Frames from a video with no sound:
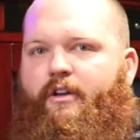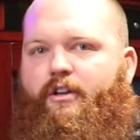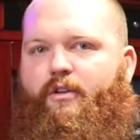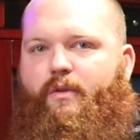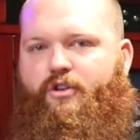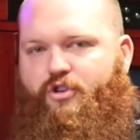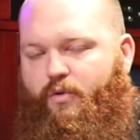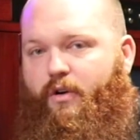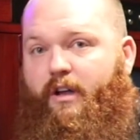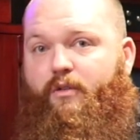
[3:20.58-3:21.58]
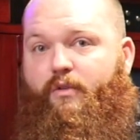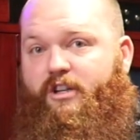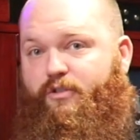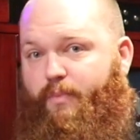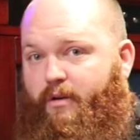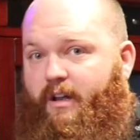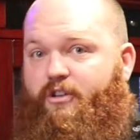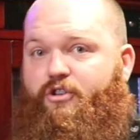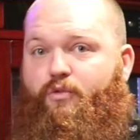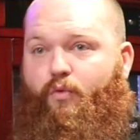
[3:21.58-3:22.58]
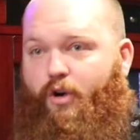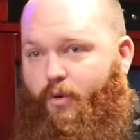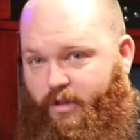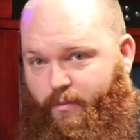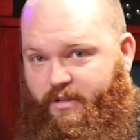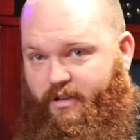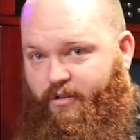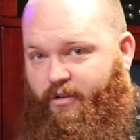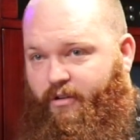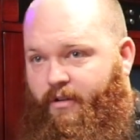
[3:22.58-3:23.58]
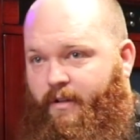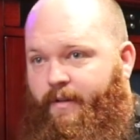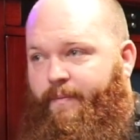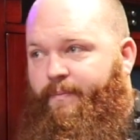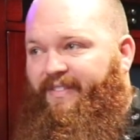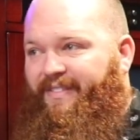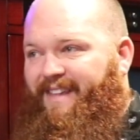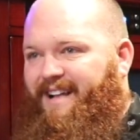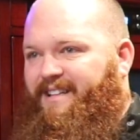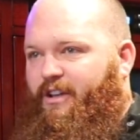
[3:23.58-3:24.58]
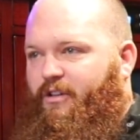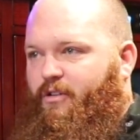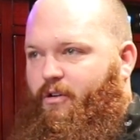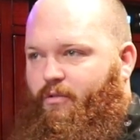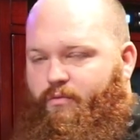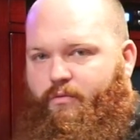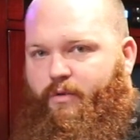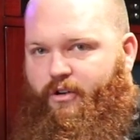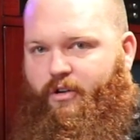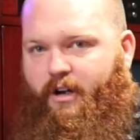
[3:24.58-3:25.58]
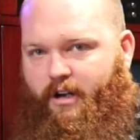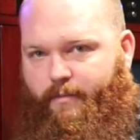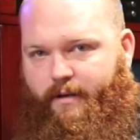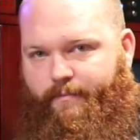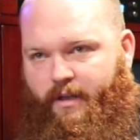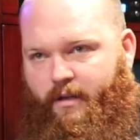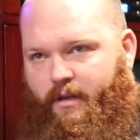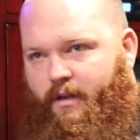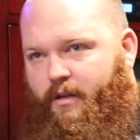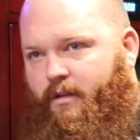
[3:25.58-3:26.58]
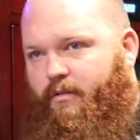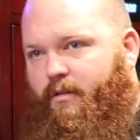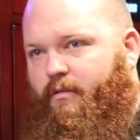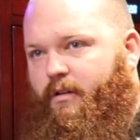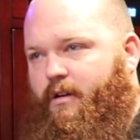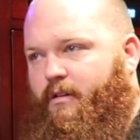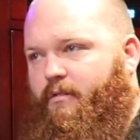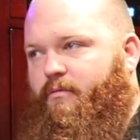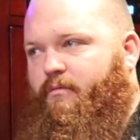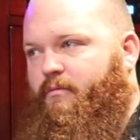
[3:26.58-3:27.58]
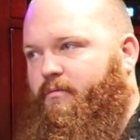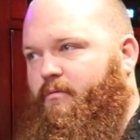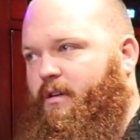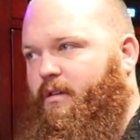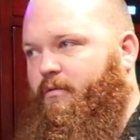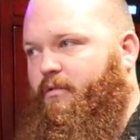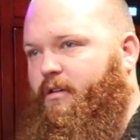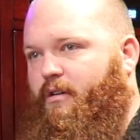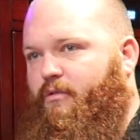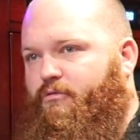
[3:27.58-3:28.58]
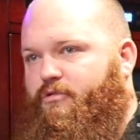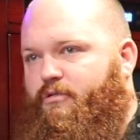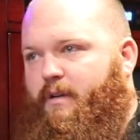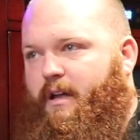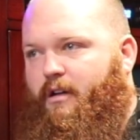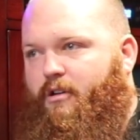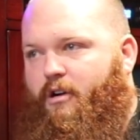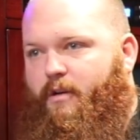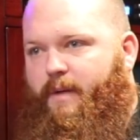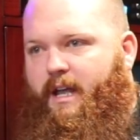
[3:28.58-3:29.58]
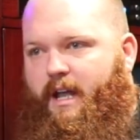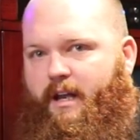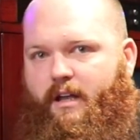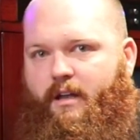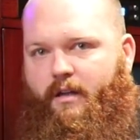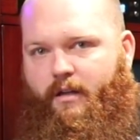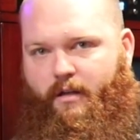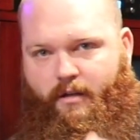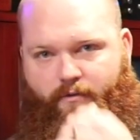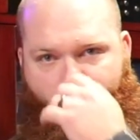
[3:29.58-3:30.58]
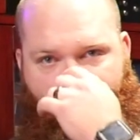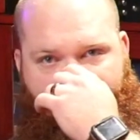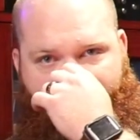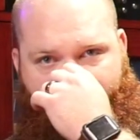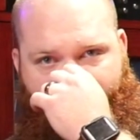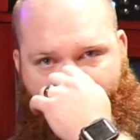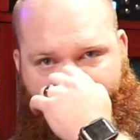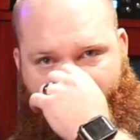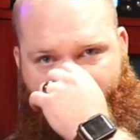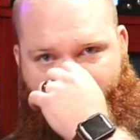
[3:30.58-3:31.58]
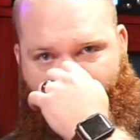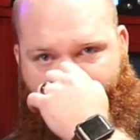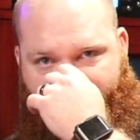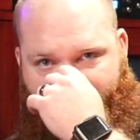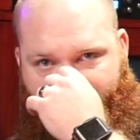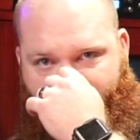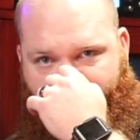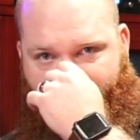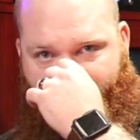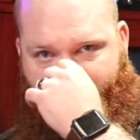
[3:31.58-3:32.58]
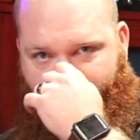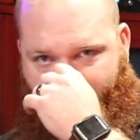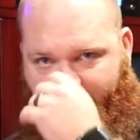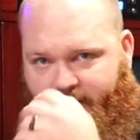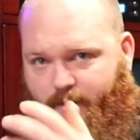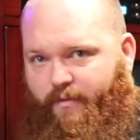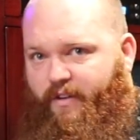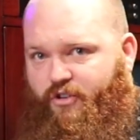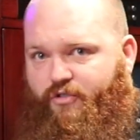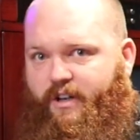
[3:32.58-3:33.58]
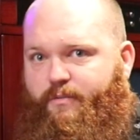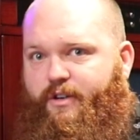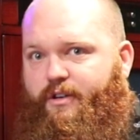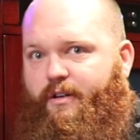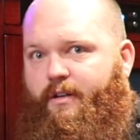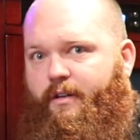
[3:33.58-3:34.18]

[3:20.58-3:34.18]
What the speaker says: you enjoy, you experience, you work with the material. That's how you know what you're talking about. You don't go to a car mechanic from a guy that's been watching YouTube for 10 years and ask him to fix your transmission.